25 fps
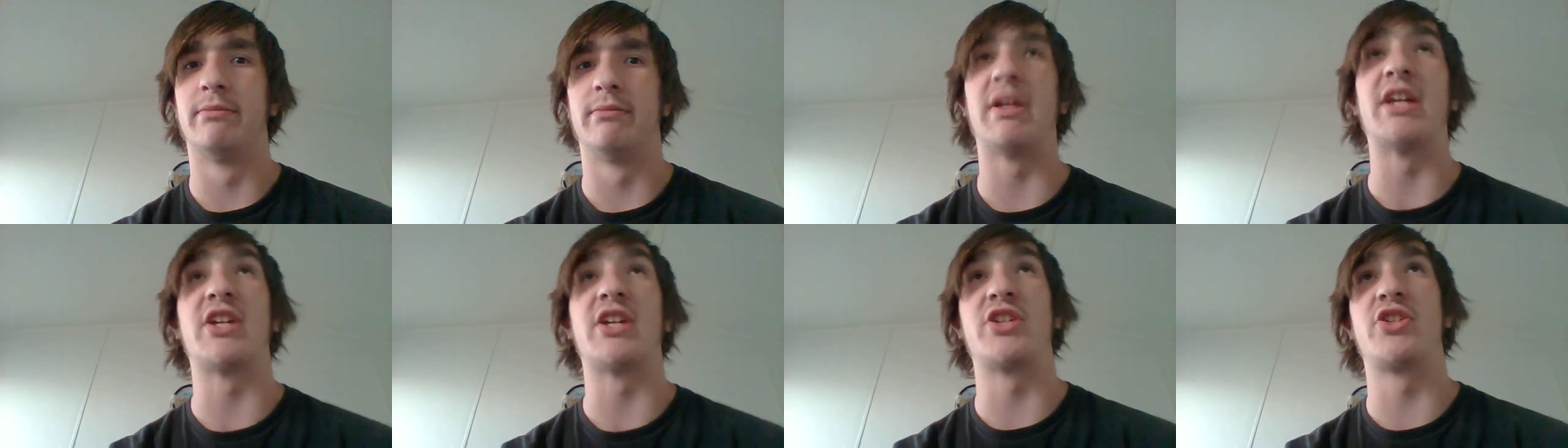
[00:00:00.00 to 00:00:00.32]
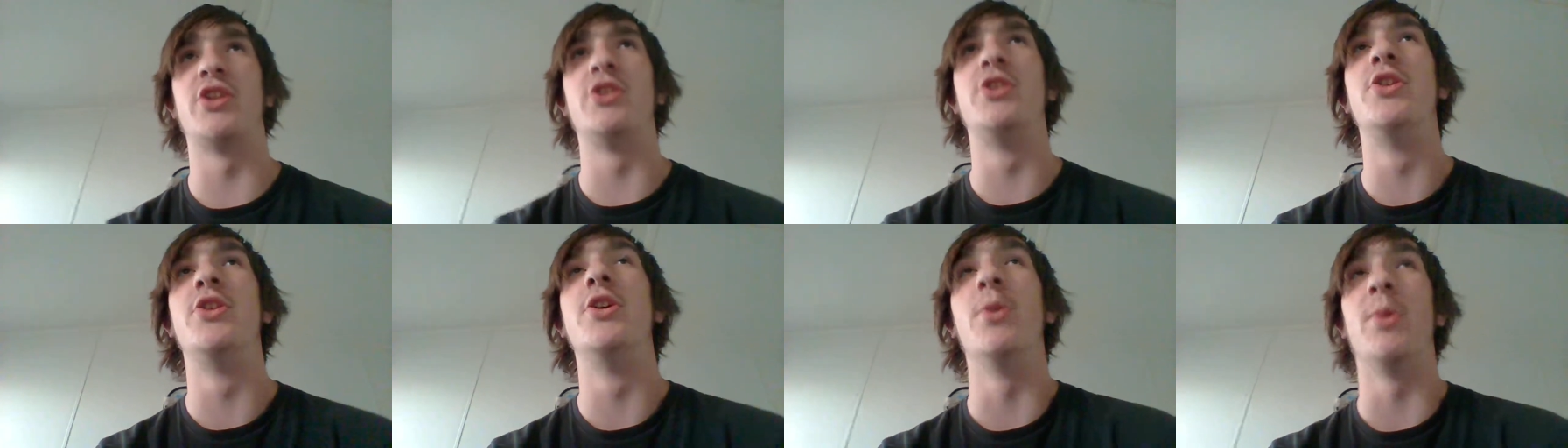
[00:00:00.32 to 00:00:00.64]
Like,
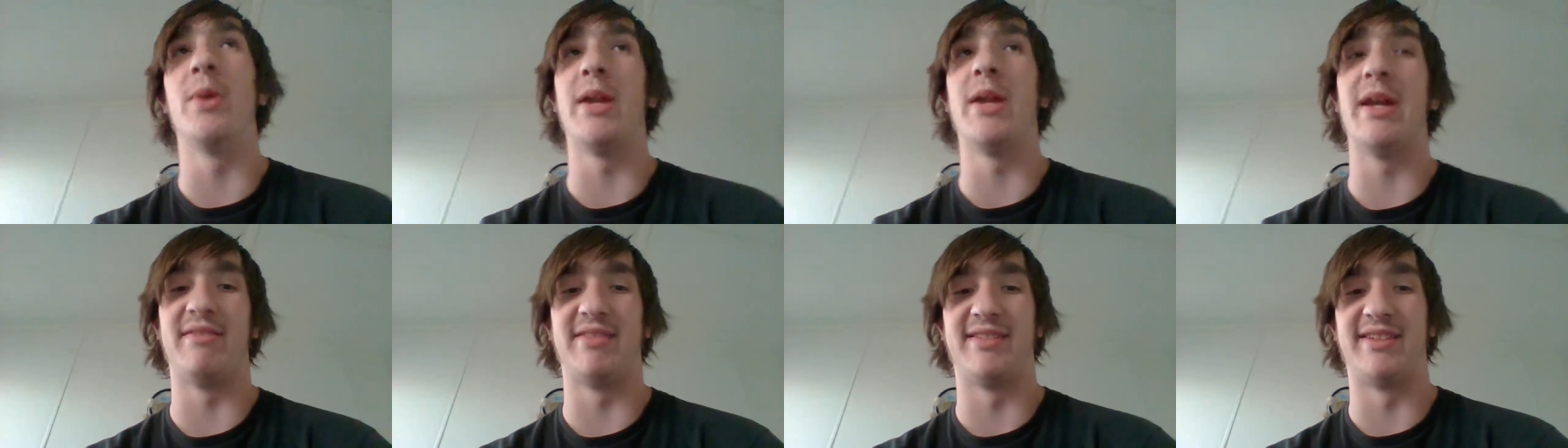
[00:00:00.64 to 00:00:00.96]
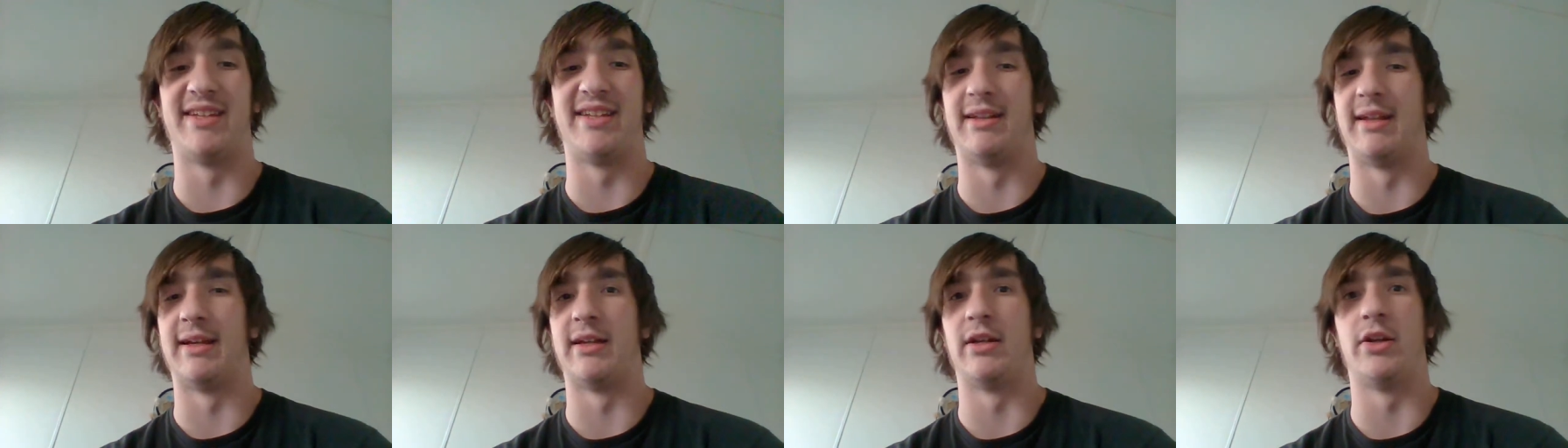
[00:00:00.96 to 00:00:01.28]
she knew what I was
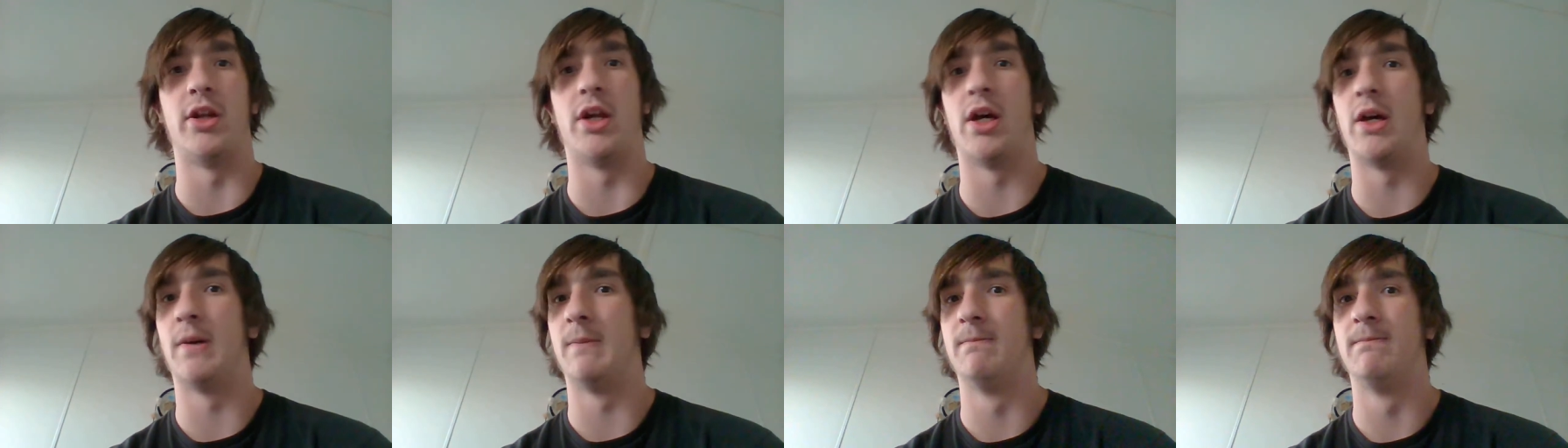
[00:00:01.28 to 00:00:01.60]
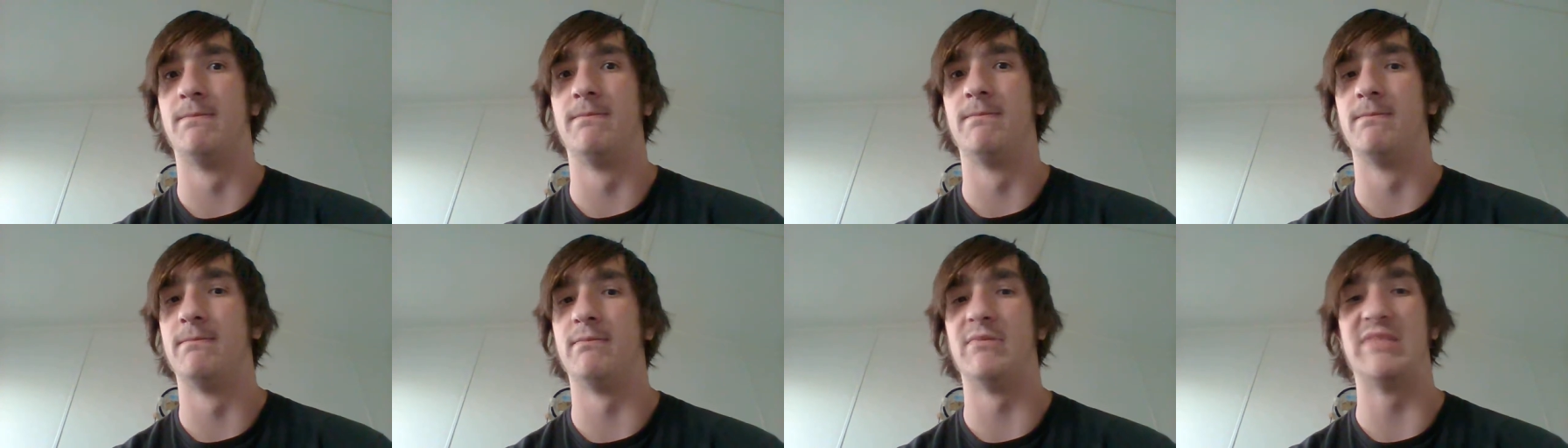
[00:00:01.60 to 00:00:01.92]
saying, like, no. I
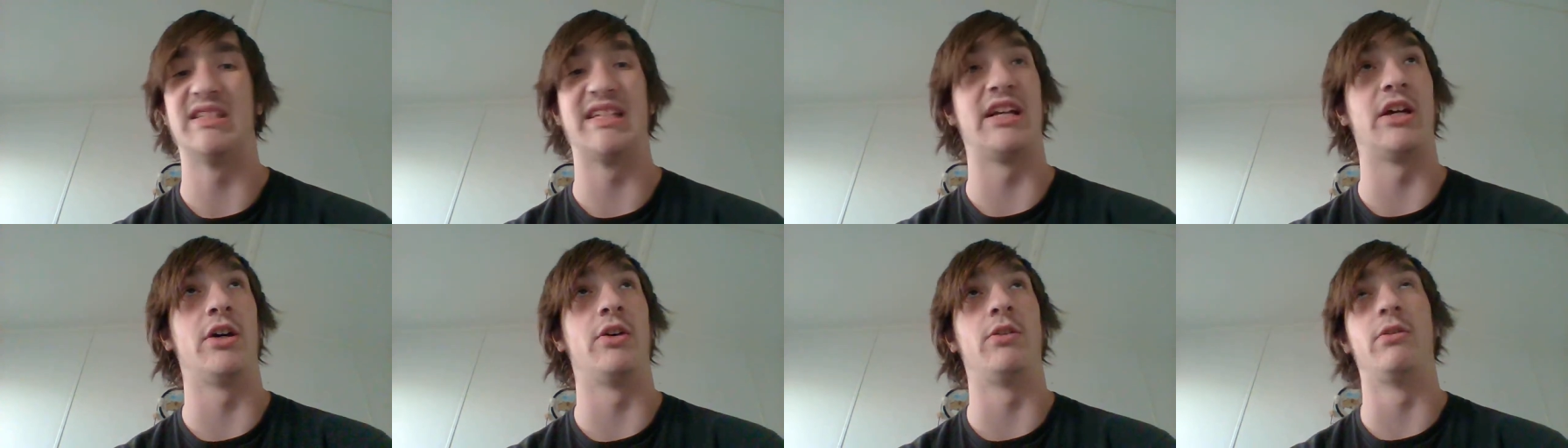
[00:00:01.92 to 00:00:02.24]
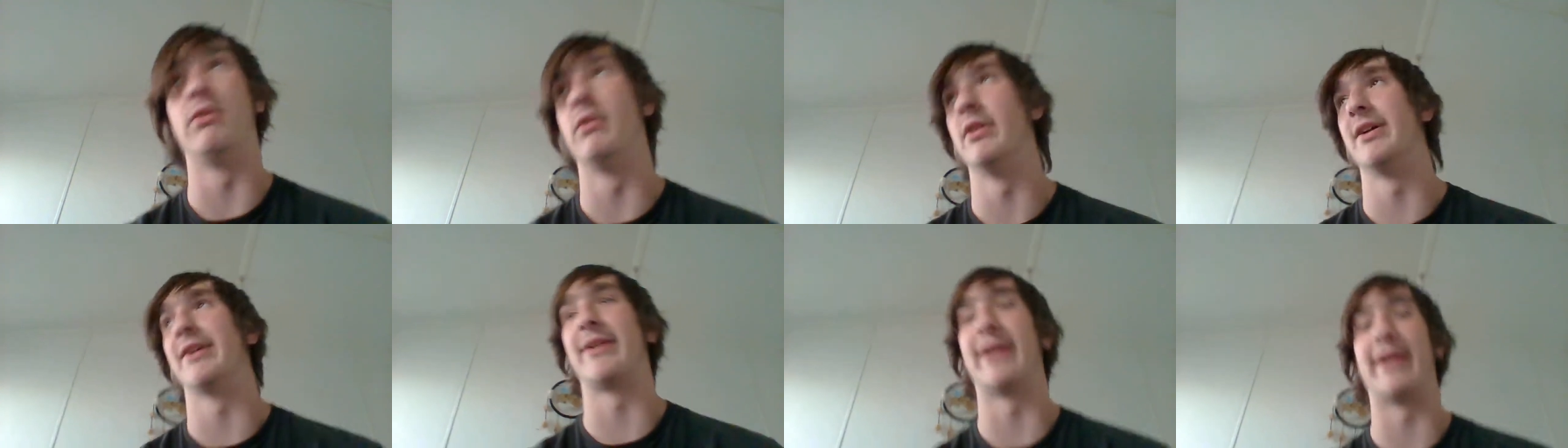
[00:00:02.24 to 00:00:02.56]
was like,
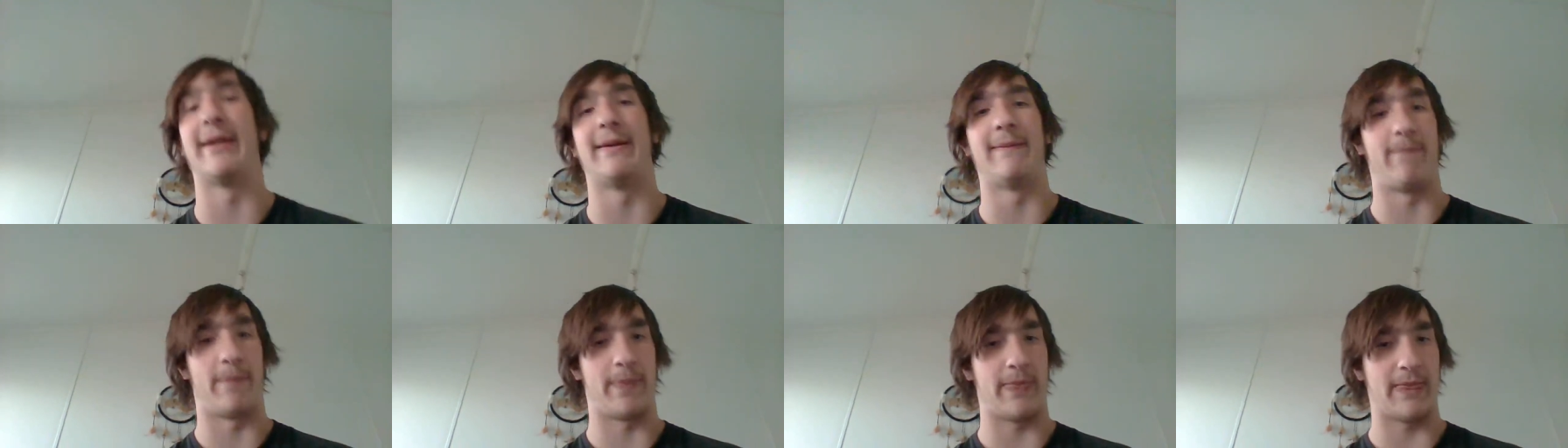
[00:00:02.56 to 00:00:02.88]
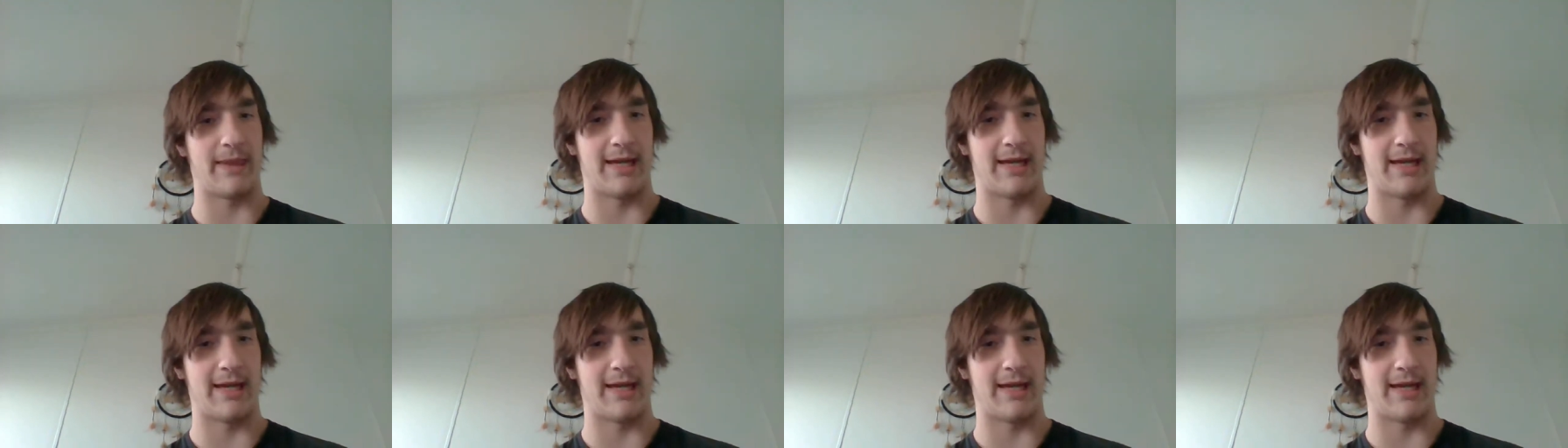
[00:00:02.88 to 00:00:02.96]
oh, okay.